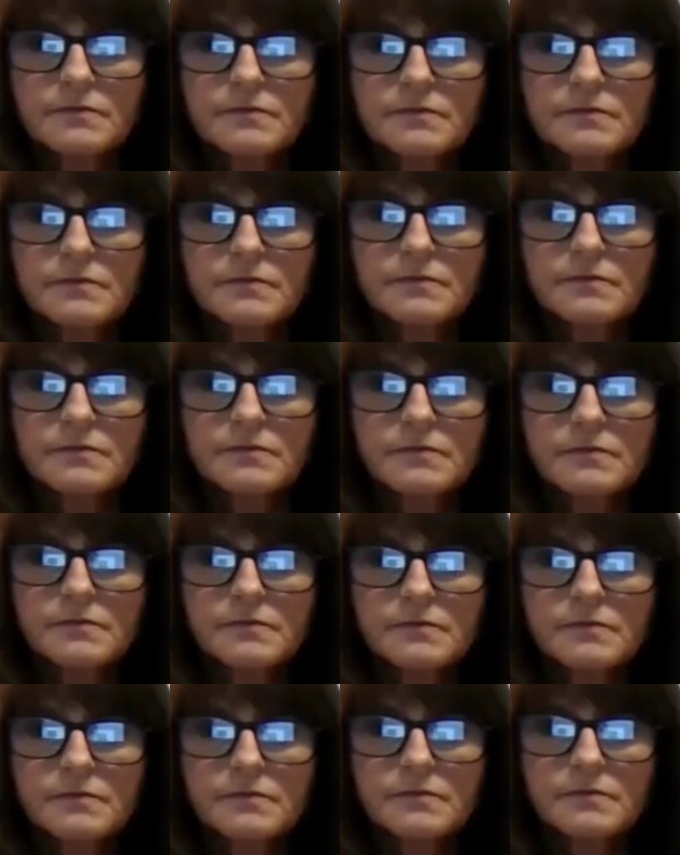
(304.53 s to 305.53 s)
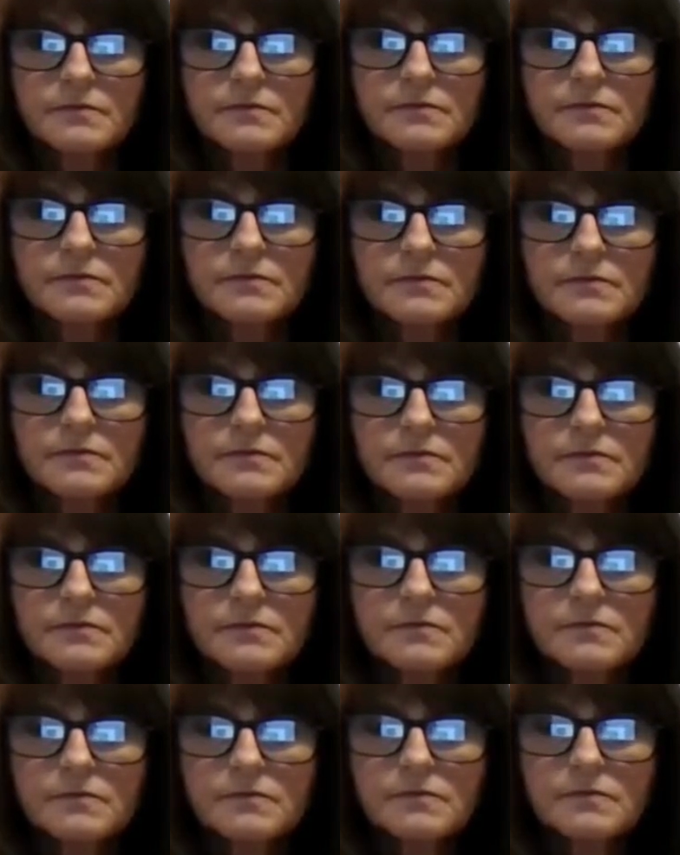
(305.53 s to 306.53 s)

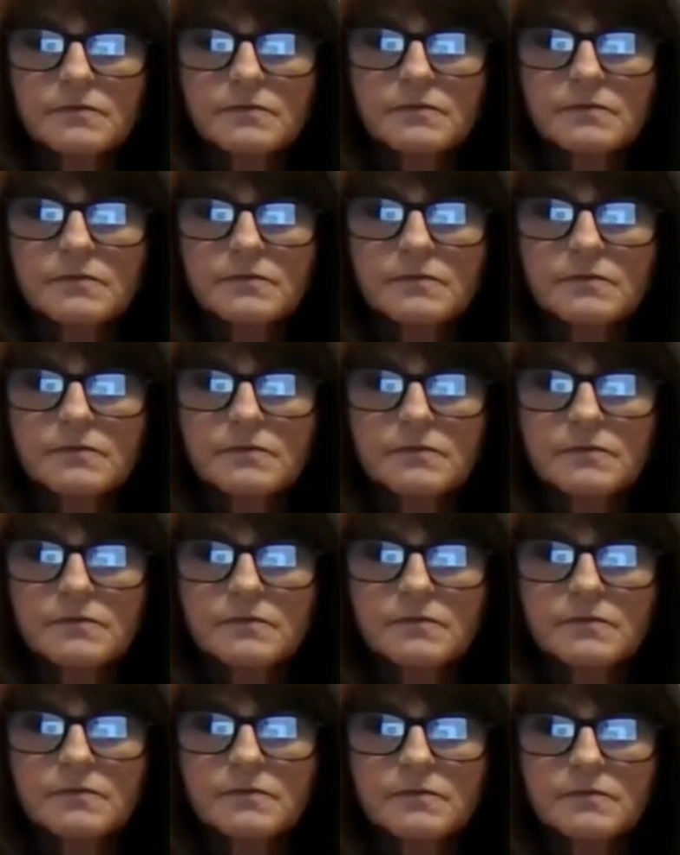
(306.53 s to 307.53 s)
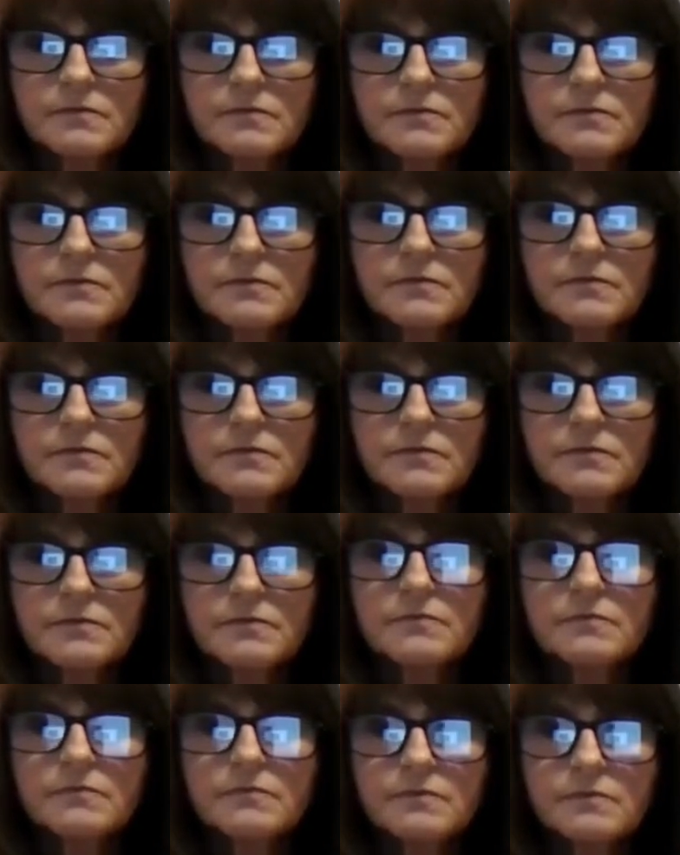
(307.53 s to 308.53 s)

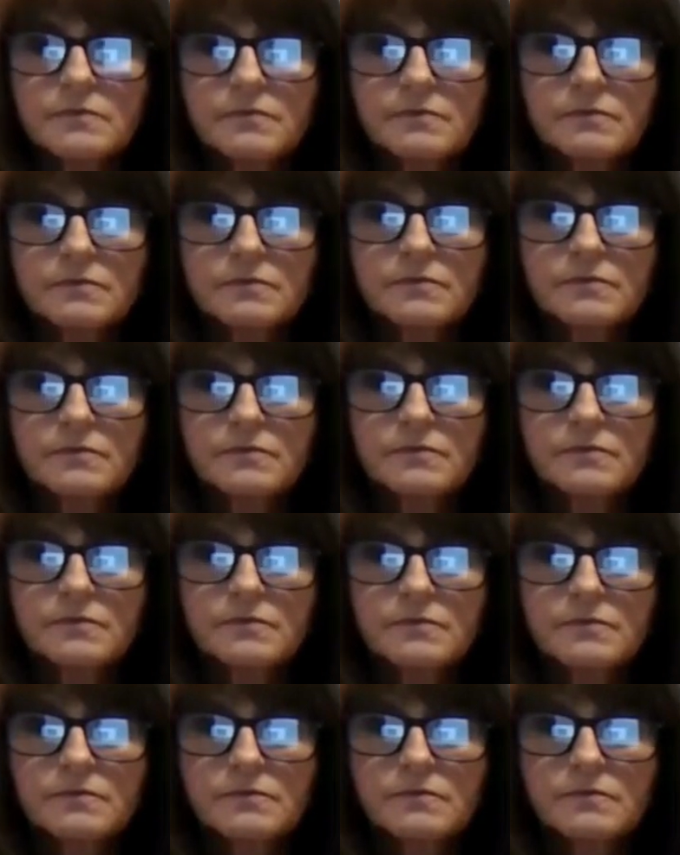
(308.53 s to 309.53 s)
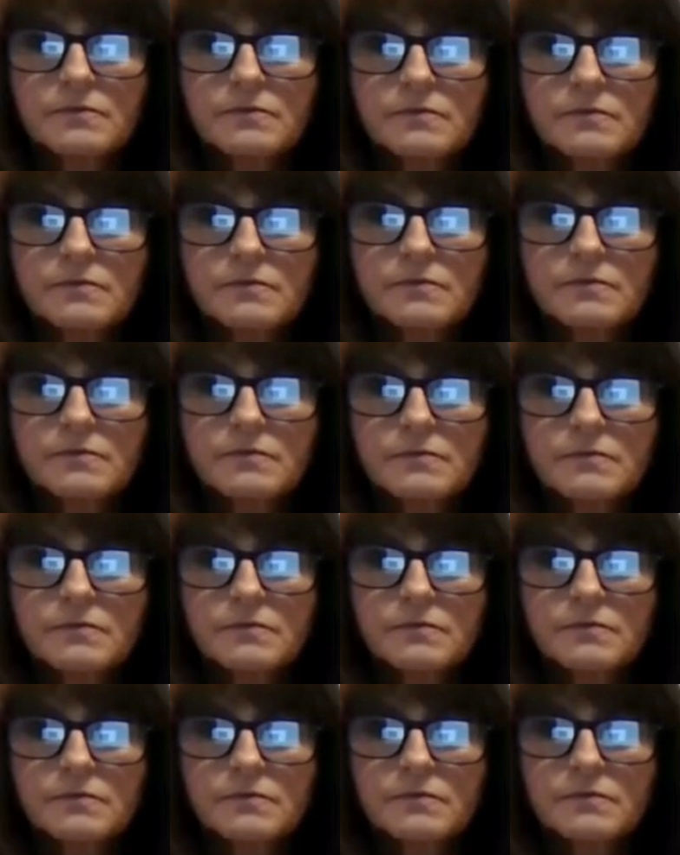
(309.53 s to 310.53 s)

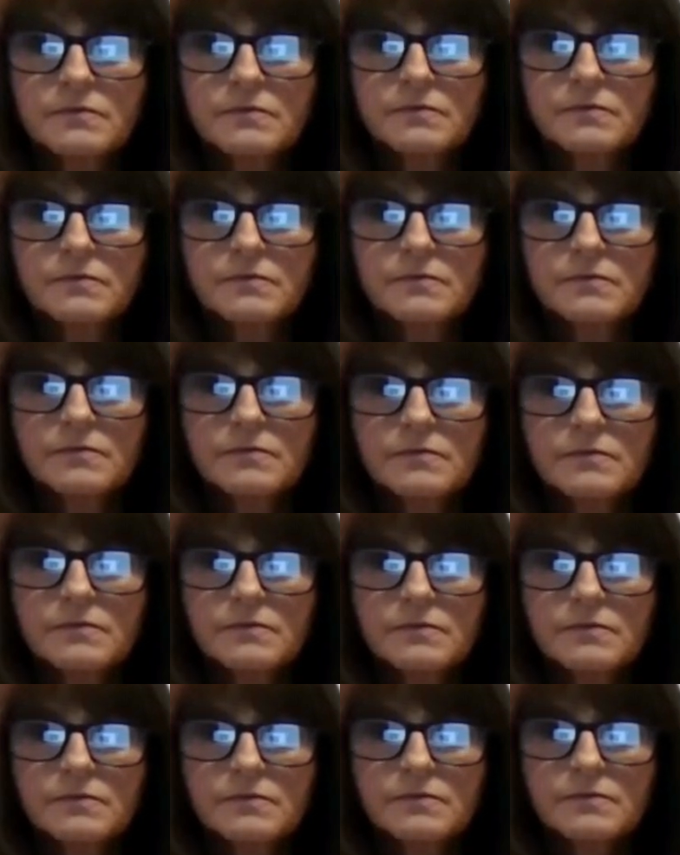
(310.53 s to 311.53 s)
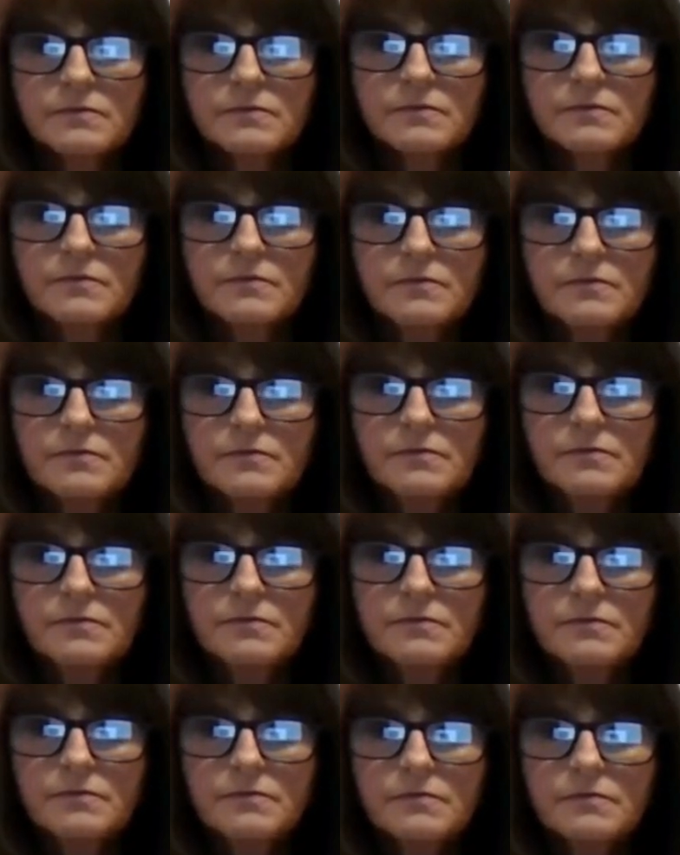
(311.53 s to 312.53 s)
The person shown says nothing.